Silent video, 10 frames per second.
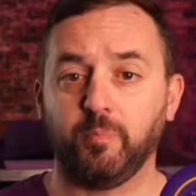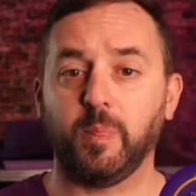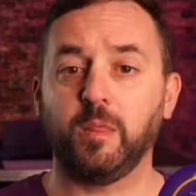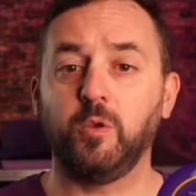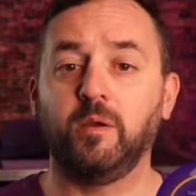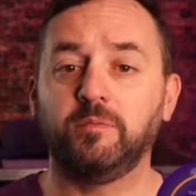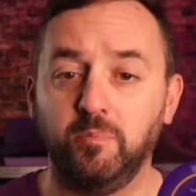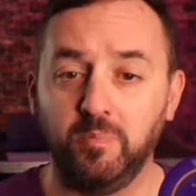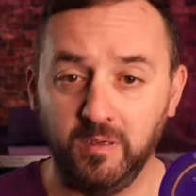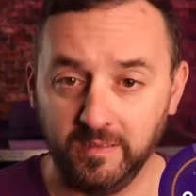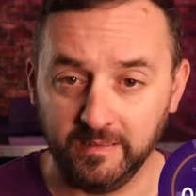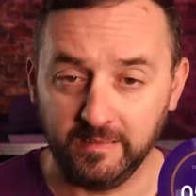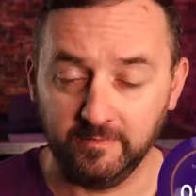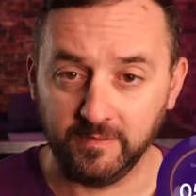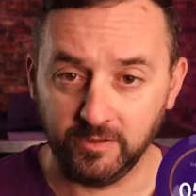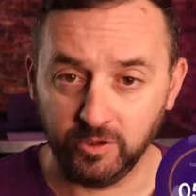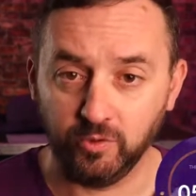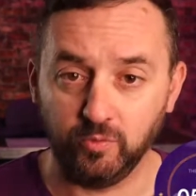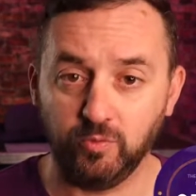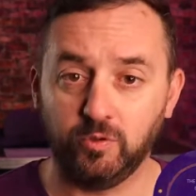You have to believe in
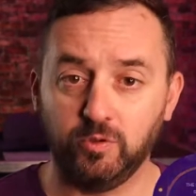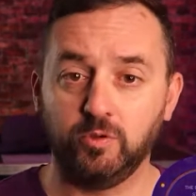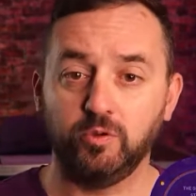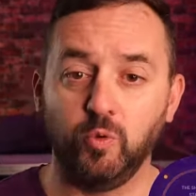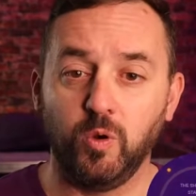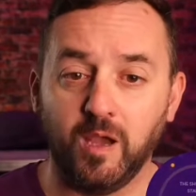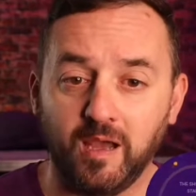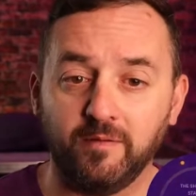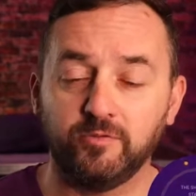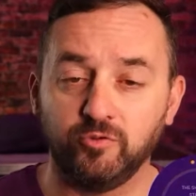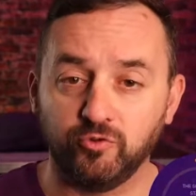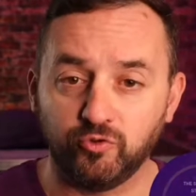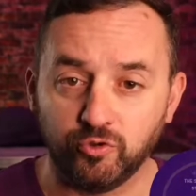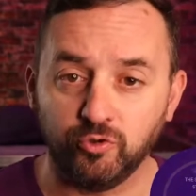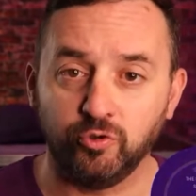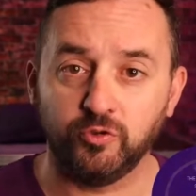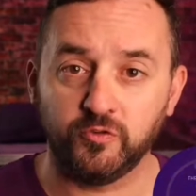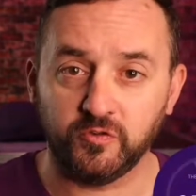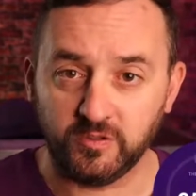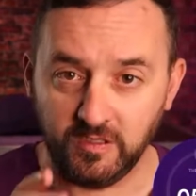you. You have to
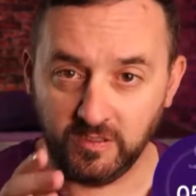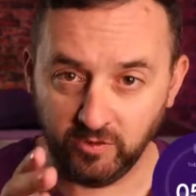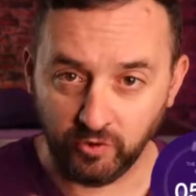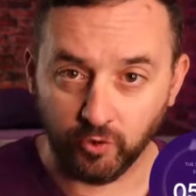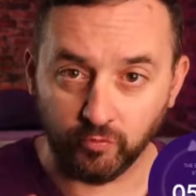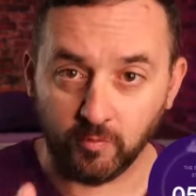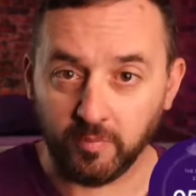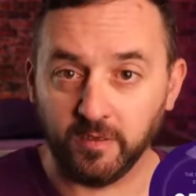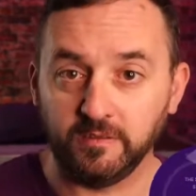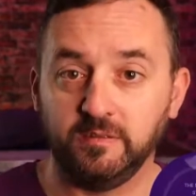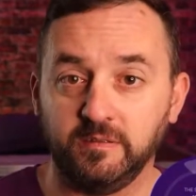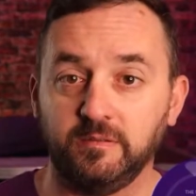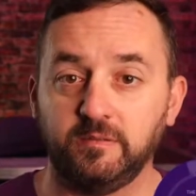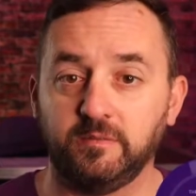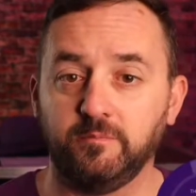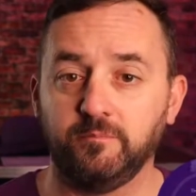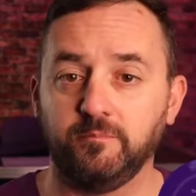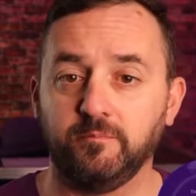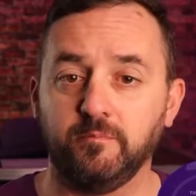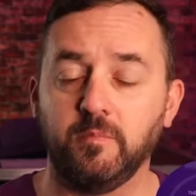trust in your abilities.
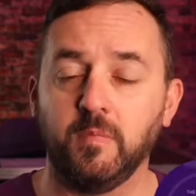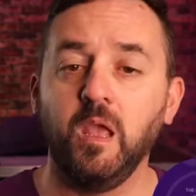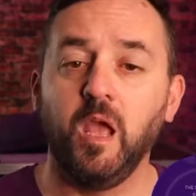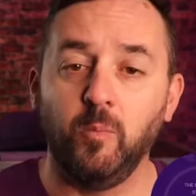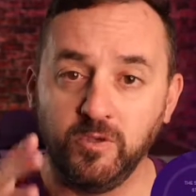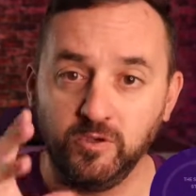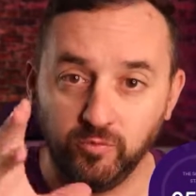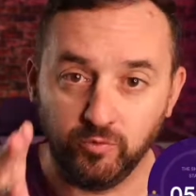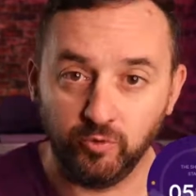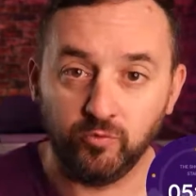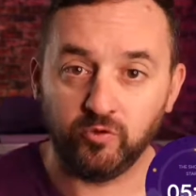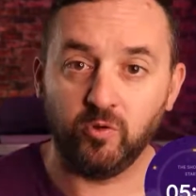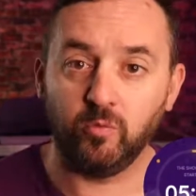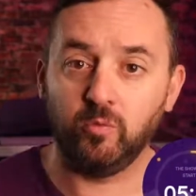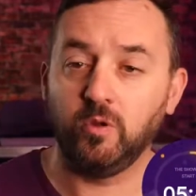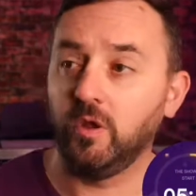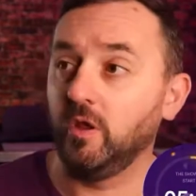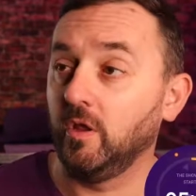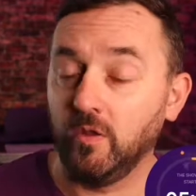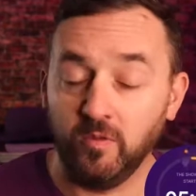And when you do so,
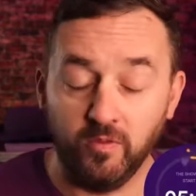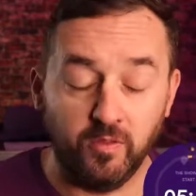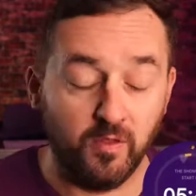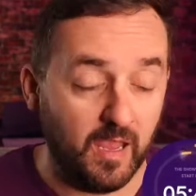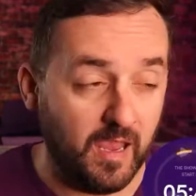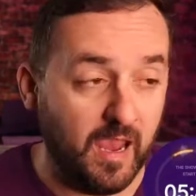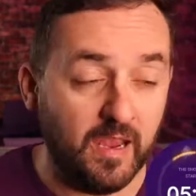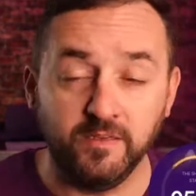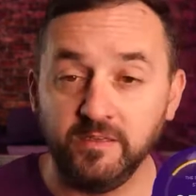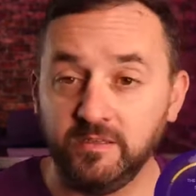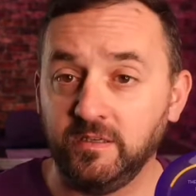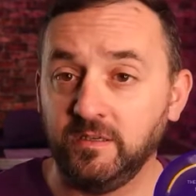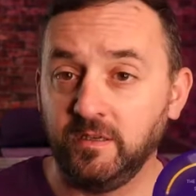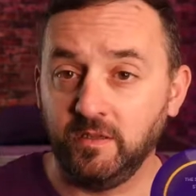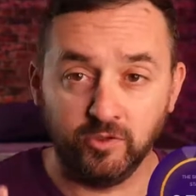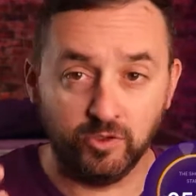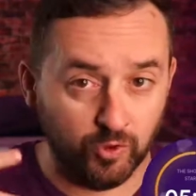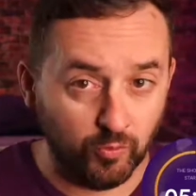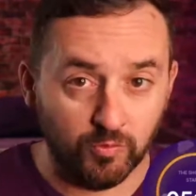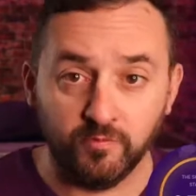the energy and the
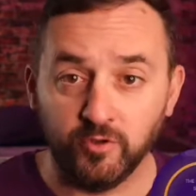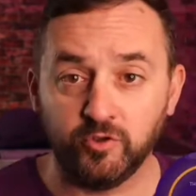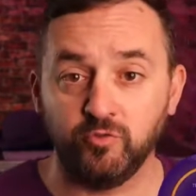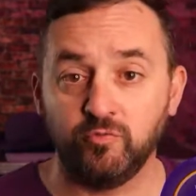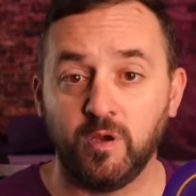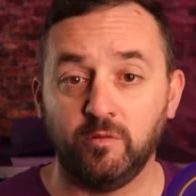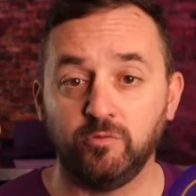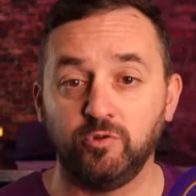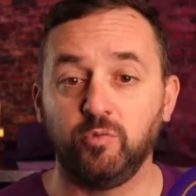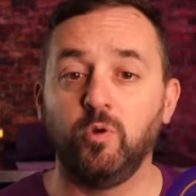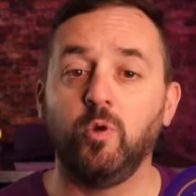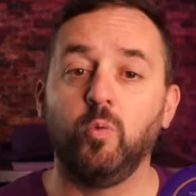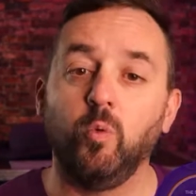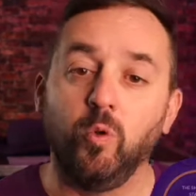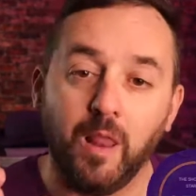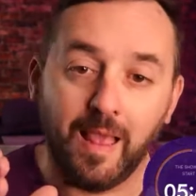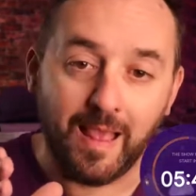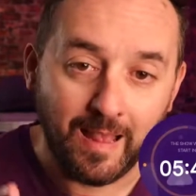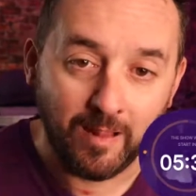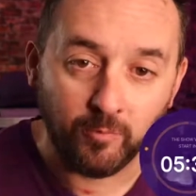universe around you will
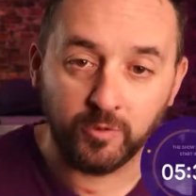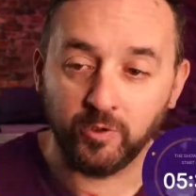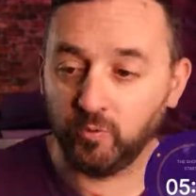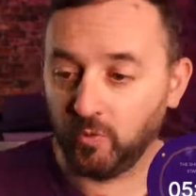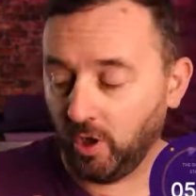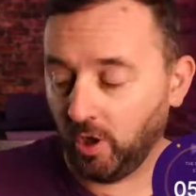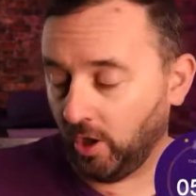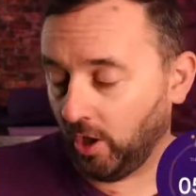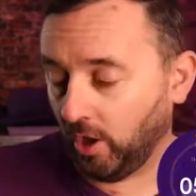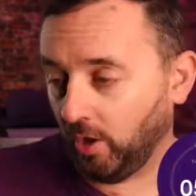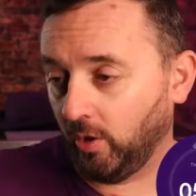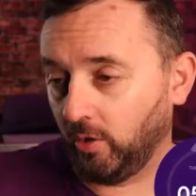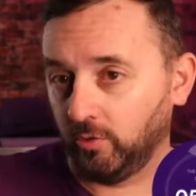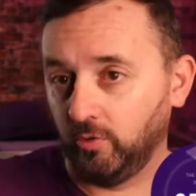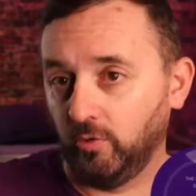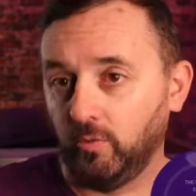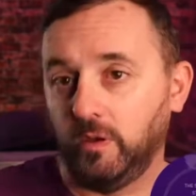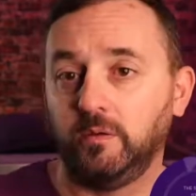help you along your way.